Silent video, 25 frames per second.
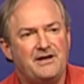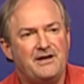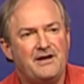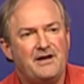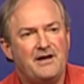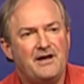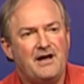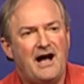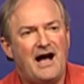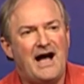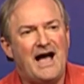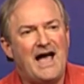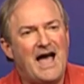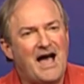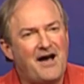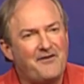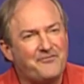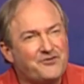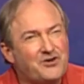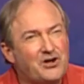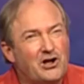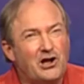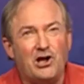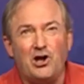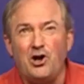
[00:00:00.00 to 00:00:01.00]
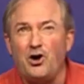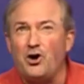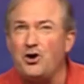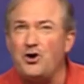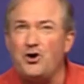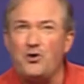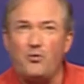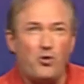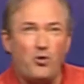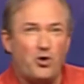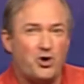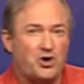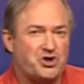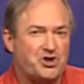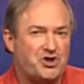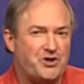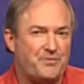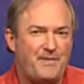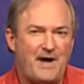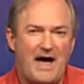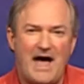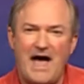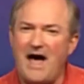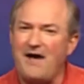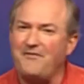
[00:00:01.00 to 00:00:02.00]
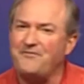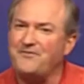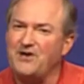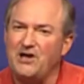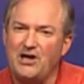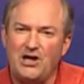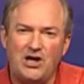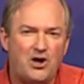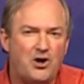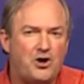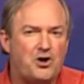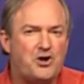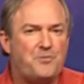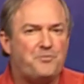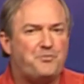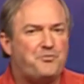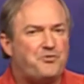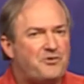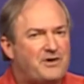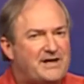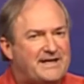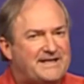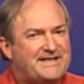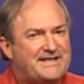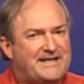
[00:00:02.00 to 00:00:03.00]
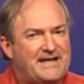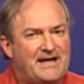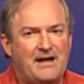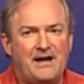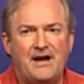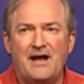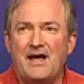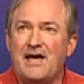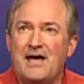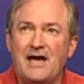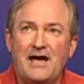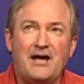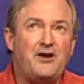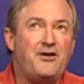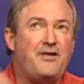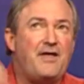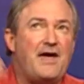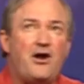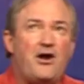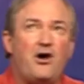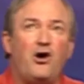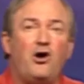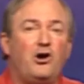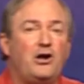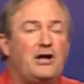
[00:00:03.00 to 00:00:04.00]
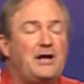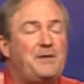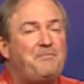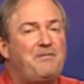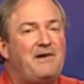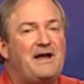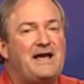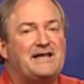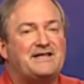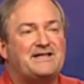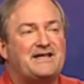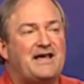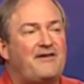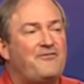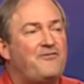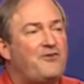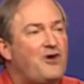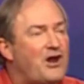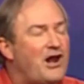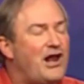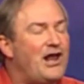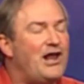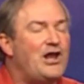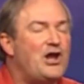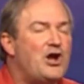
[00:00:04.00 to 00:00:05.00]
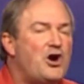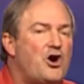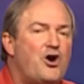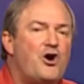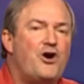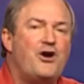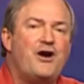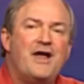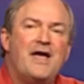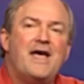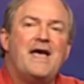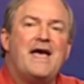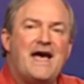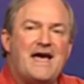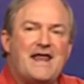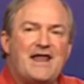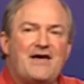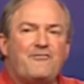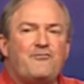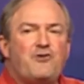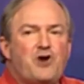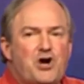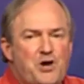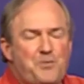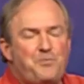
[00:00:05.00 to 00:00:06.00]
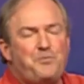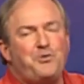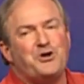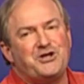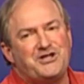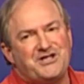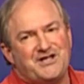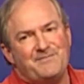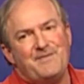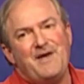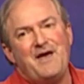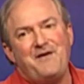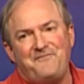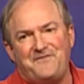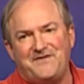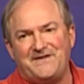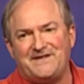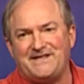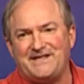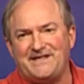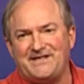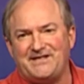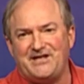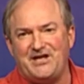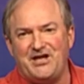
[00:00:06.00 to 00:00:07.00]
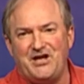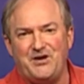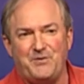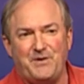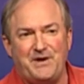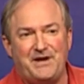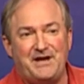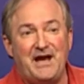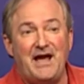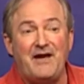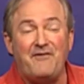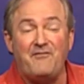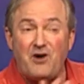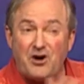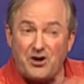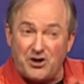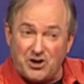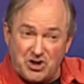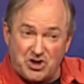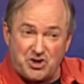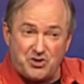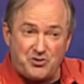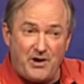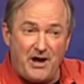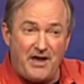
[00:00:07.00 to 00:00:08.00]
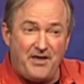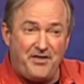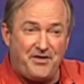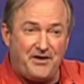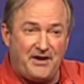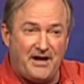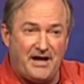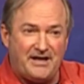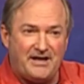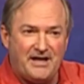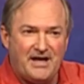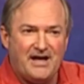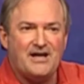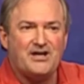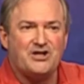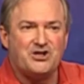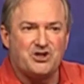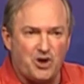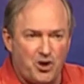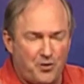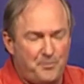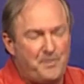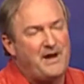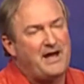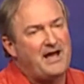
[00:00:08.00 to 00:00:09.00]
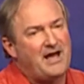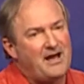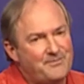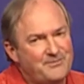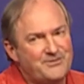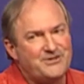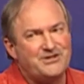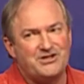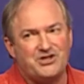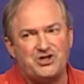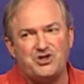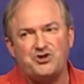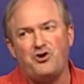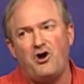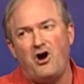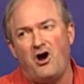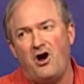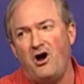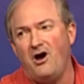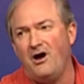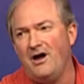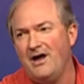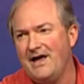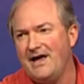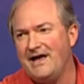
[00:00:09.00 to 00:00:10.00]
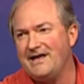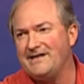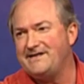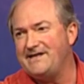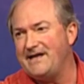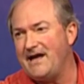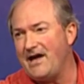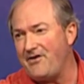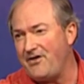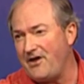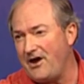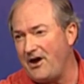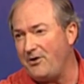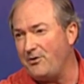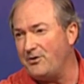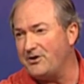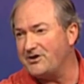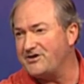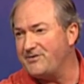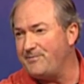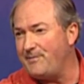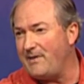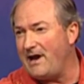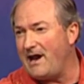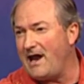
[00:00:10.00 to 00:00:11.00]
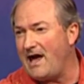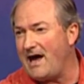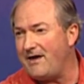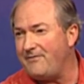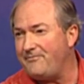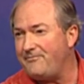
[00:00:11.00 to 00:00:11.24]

I have to learn to worship. I have to learn to press in into that holy place. I've got to learn and I've got to put some emphasis into it and I've got to strengthen it so it becomes as strong as the other areas of my life.